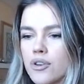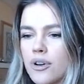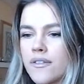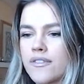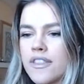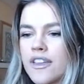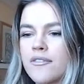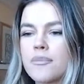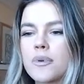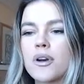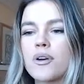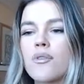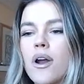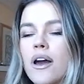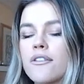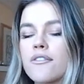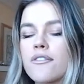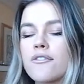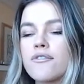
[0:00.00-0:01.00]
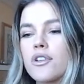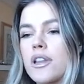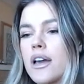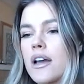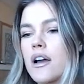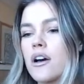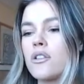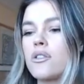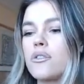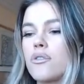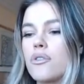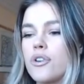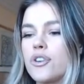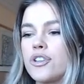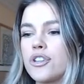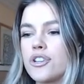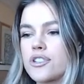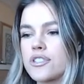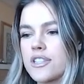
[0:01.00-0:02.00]
So if they've been around for like
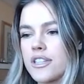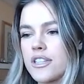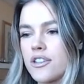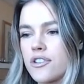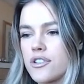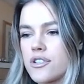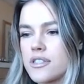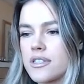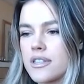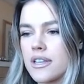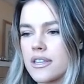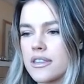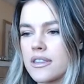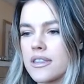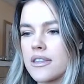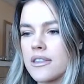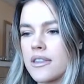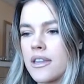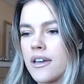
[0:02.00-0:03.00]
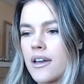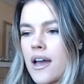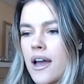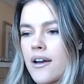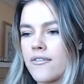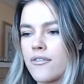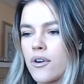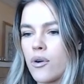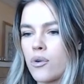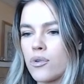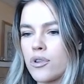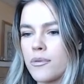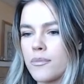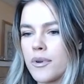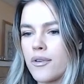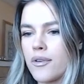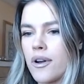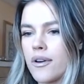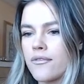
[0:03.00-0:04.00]
years and years, like they have only
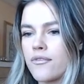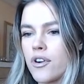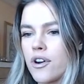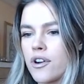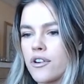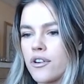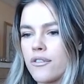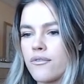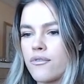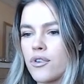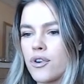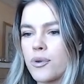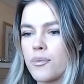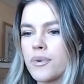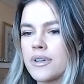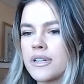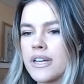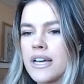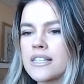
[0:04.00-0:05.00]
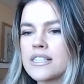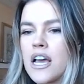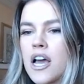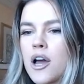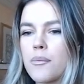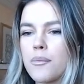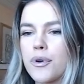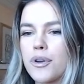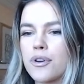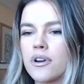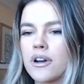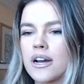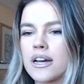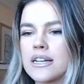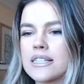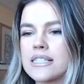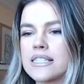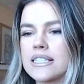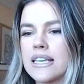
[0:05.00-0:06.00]
been around for 141 days, but you can
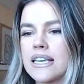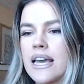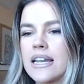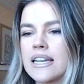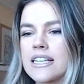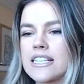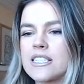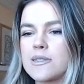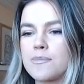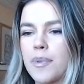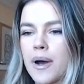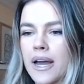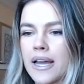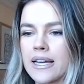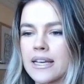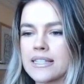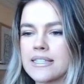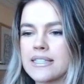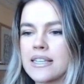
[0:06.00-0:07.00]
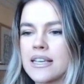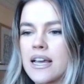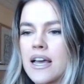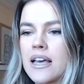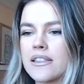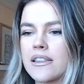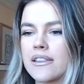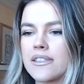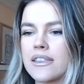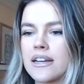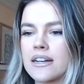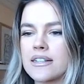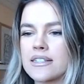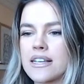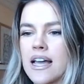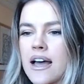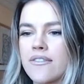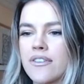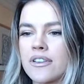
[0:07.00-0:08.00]
kind of see any spikes that
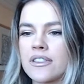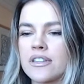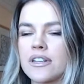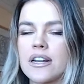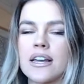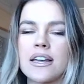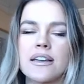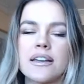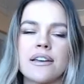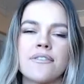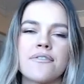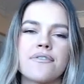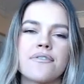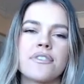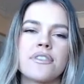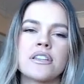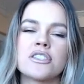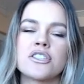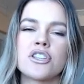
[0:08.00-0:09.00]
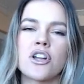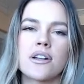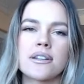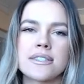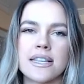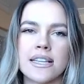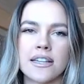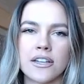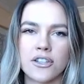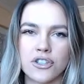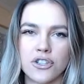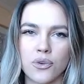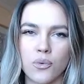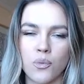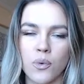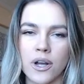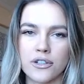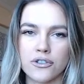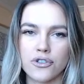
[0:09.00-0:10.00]
theirs have, and if it's not selling
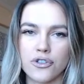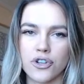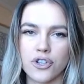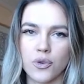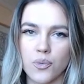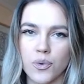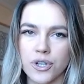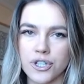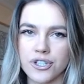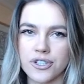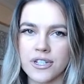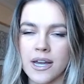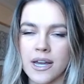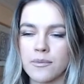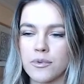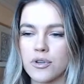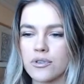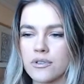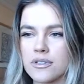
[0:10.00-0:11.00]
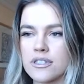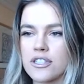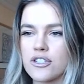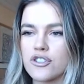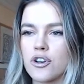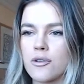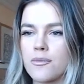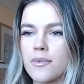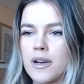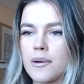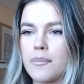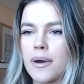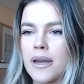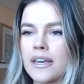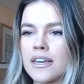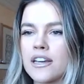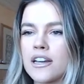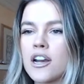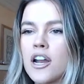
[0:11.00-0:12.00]
well during the winter time, you can determine it by
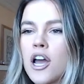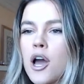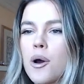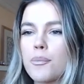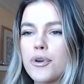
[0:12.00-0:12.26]
here.